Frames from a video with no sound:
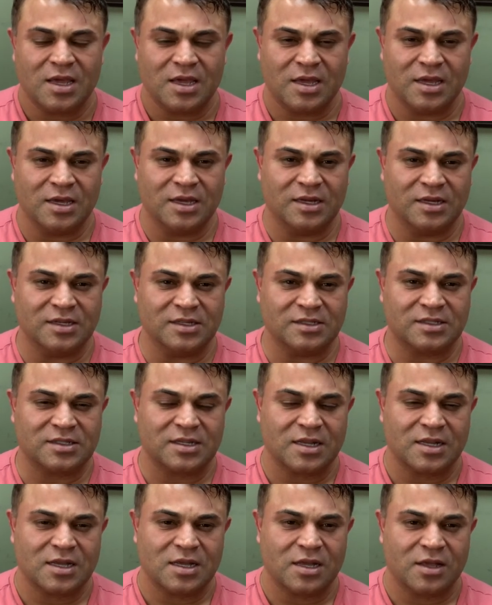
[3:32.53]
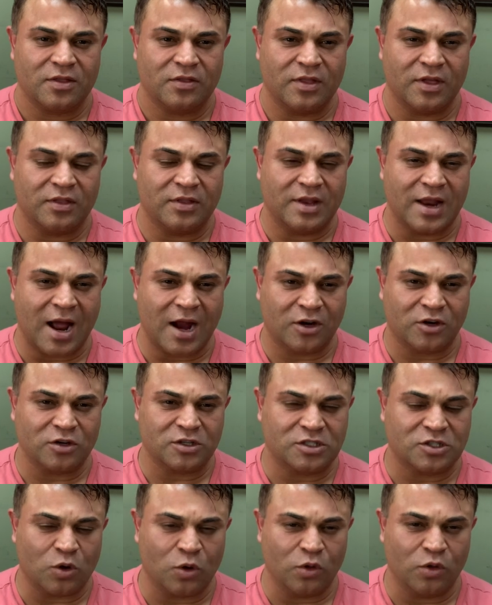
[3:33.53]
is the doctor
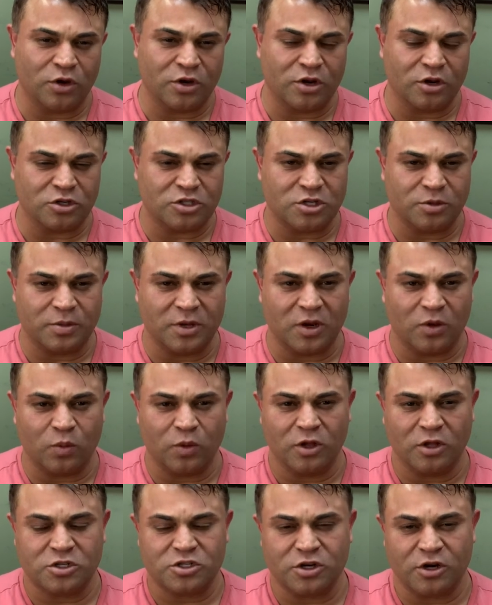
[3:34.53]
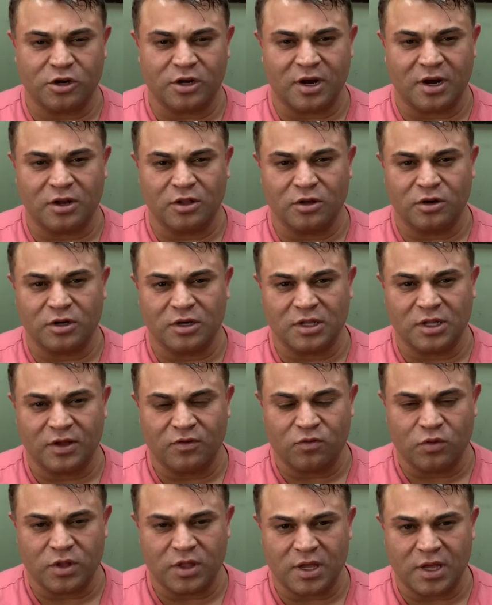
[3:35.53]
told her, she'd be in a wheelchair, you're going to learn to
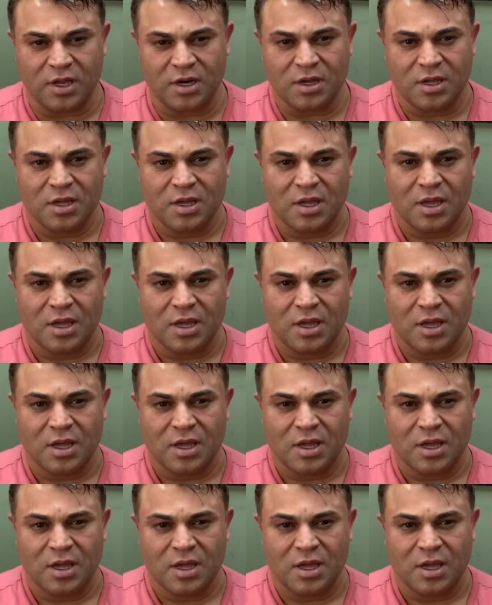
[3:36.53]
live with it.